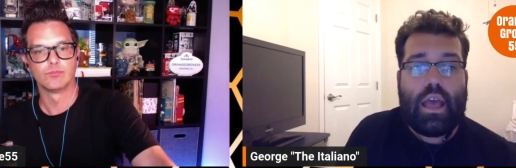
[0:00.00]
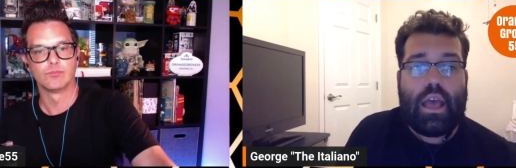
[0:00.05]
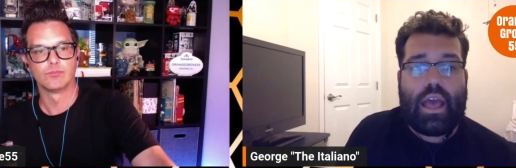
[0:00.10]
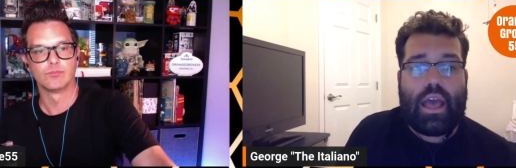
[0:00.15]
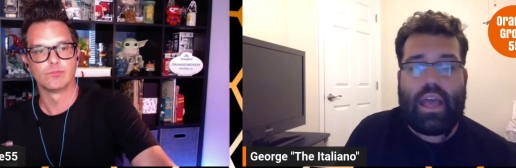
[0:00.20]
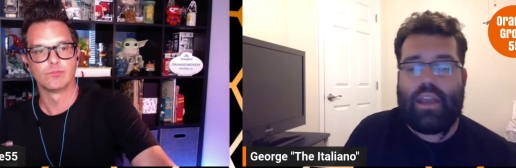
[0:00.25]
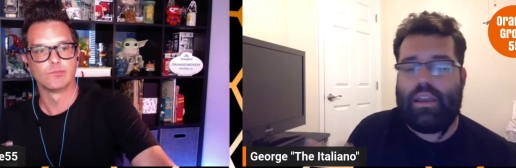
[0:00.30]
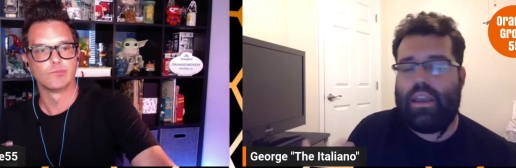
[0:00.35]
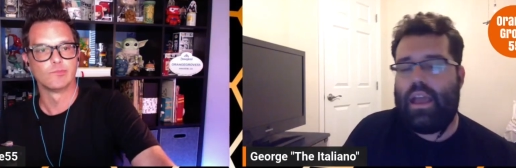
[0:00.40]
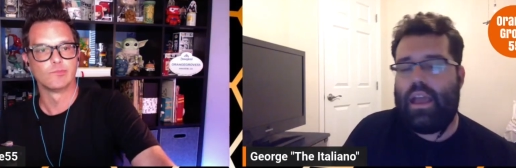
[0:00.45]

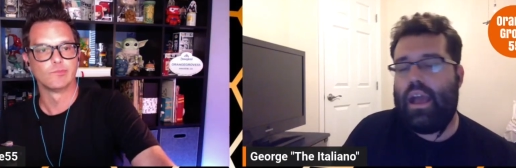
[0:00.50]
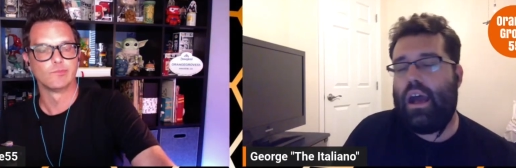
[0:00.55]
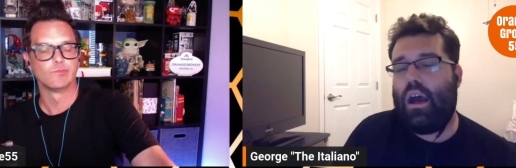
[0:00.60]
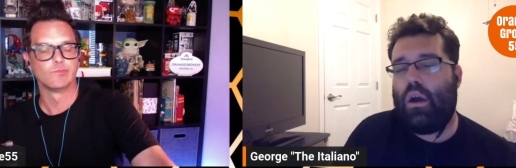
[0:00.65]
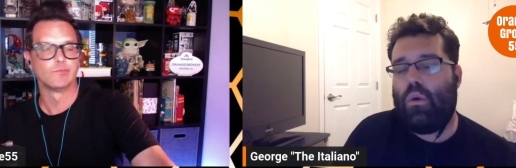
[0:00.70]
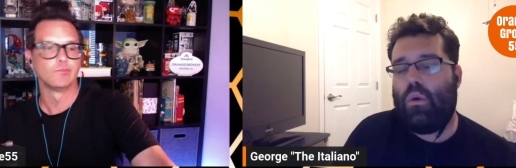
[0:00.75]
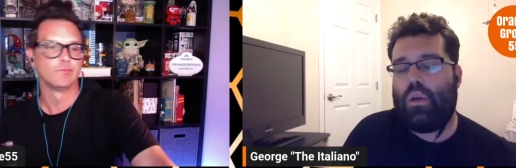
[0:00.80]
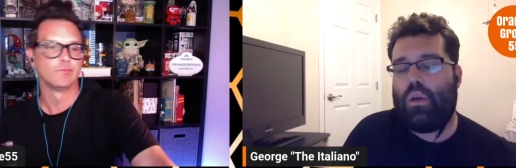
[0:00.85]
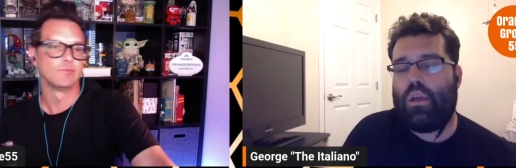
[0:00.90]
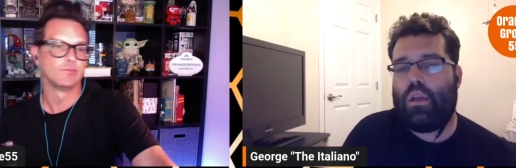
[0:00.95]
Speaker 1: and
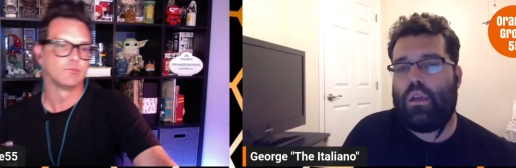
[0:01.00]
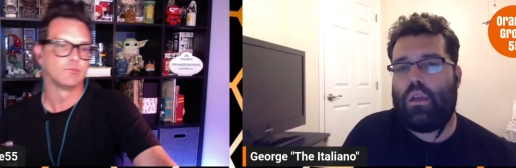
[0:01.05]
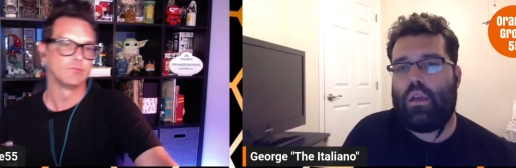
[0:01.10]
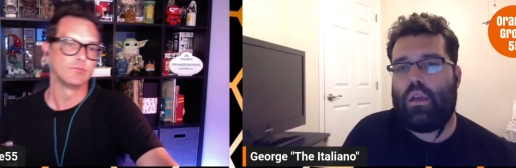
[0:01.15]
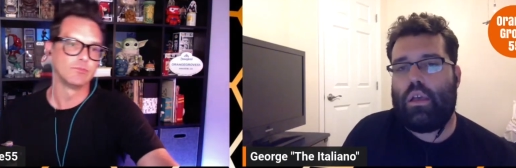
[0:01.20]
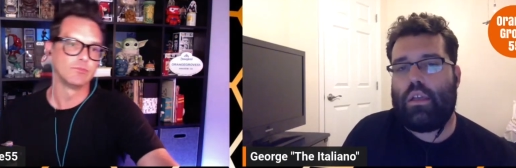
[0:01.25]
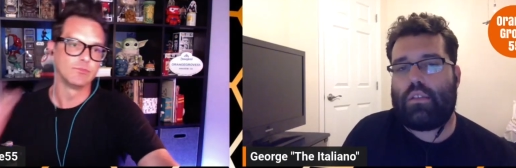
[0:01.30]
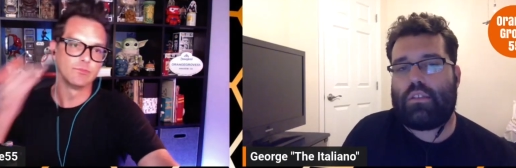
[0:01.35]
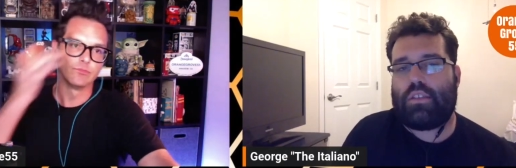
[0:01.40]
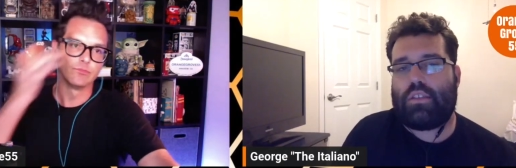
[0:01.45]
now
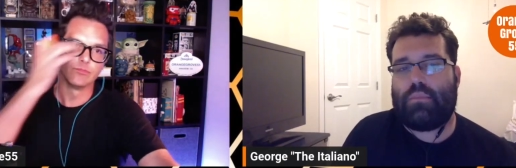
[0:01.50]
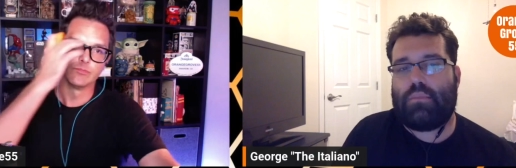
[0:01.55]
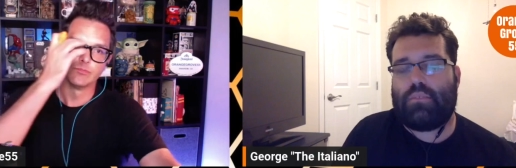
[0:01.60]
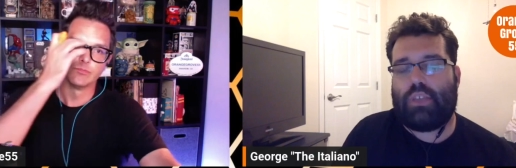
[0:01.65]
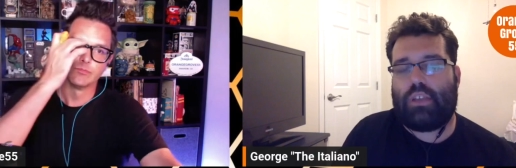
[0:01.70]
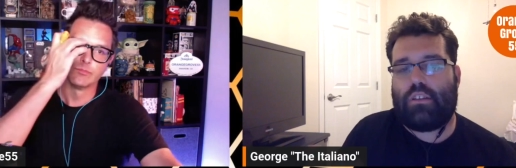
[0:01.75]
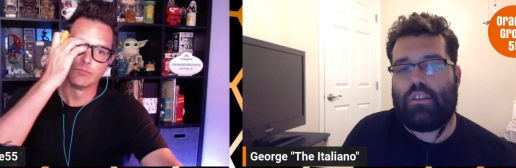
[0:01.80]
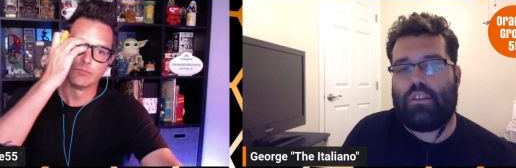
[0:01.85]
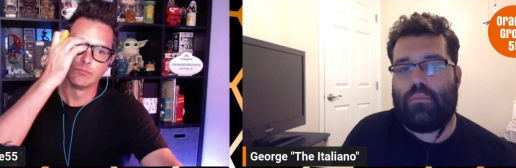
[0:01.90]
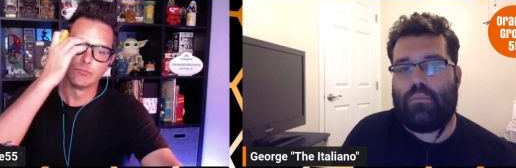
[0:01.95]
it seems
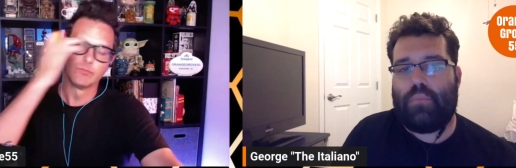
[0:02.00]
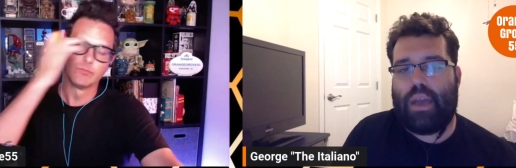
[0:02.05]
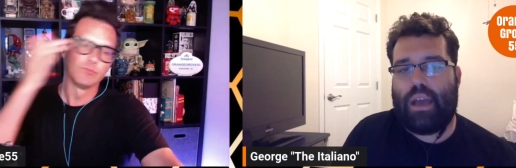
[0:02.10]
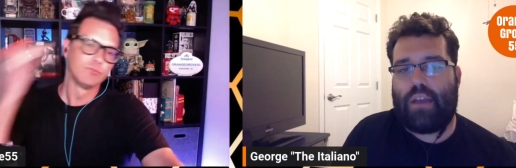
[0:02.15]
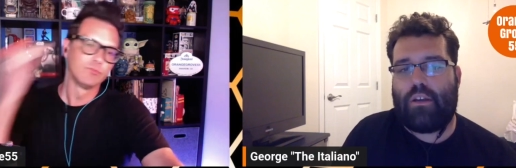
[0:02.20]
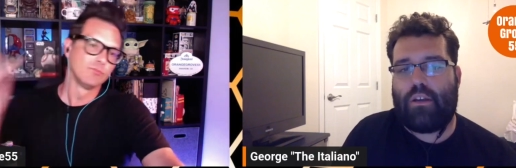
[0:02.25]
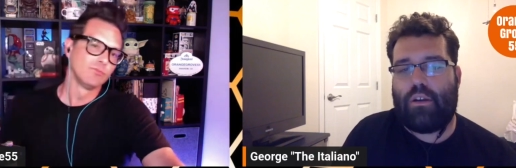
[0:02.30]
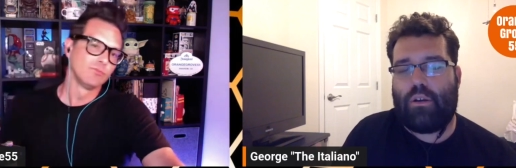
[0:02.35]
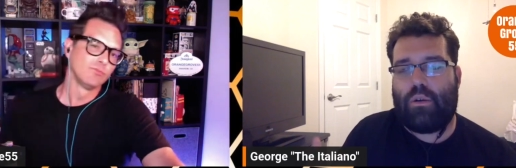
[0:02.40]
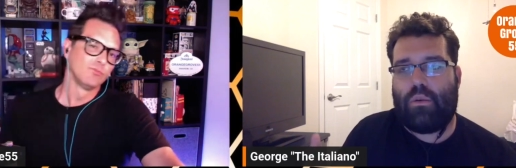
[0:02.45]
like no
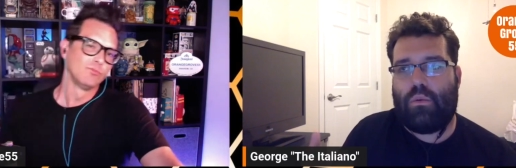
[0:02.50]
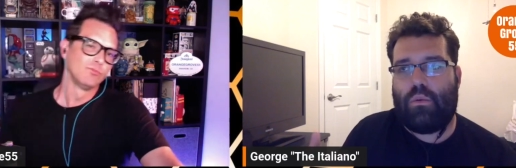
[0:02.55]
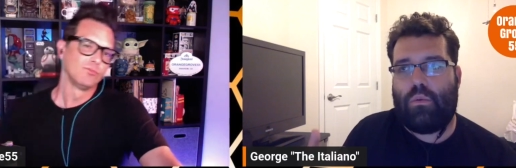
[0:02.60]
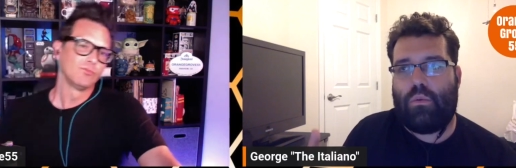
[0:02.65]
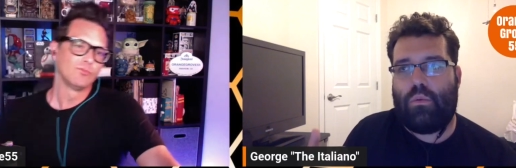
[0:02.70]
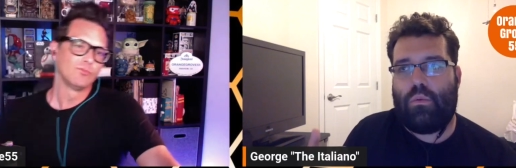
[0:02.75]
matter